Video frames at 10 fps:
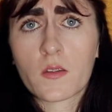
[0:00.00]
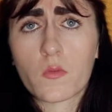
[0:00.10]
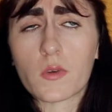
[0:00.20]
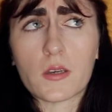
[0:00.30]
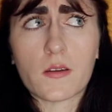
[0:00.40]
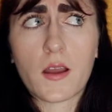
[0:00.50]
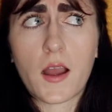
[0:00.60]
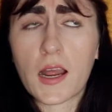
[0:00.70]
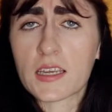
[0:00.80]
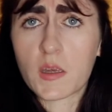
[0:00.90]
When
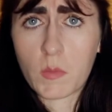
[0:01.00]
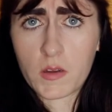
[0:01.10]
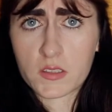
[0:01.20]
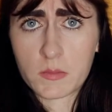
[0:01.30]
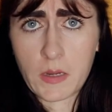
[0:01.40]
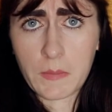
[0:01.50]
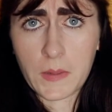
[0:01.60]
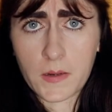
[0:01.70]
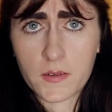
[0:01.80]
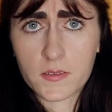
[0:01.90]
I came out to my
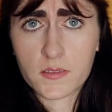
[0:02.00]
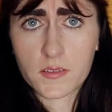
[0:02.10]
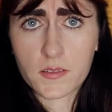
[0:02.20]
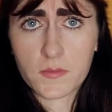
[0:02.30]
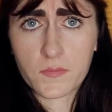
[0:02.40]
parents,